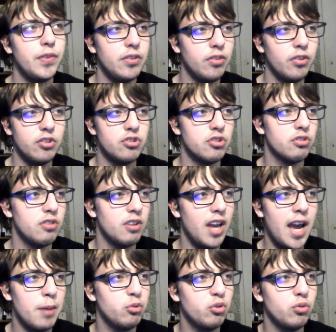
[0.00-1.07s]
This is just
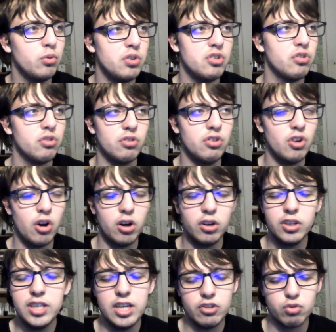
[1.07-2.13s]
absolutely just
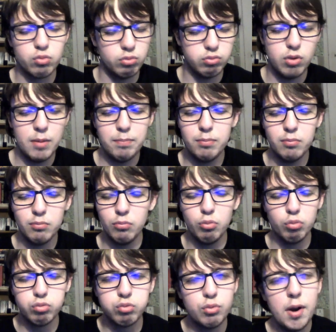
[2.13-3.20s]
gnarly. It's
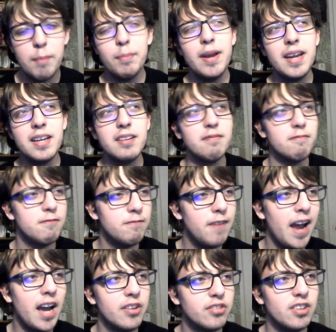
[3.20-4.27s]
ripping,
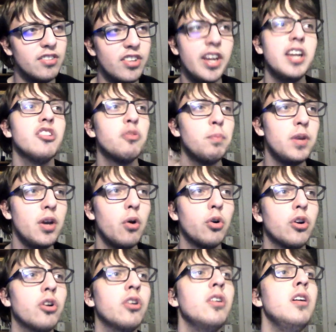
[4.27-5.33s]
fast, intense.
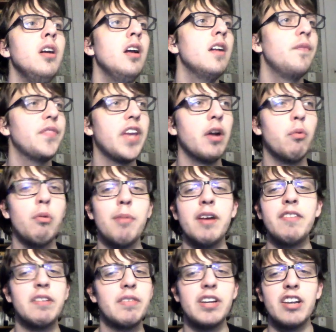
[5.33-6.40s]
Piotr, again, one of
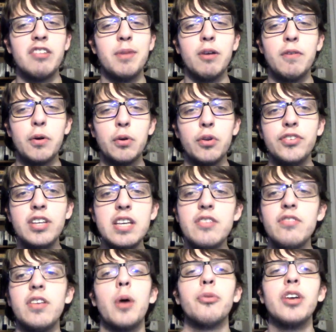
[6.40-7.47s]
my favorite death metal vocalists.
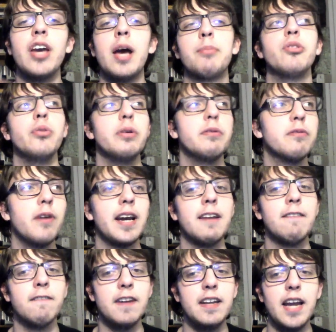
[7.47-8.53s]
He sounds absolutely
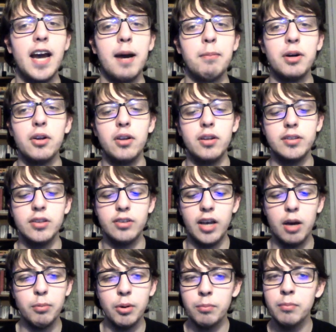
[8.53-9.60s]
fucking phenomenal on this
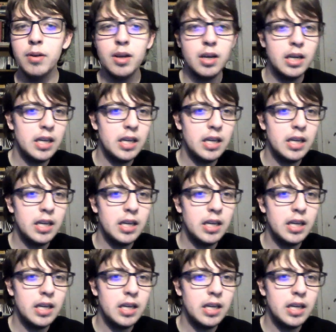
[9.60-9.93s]
album.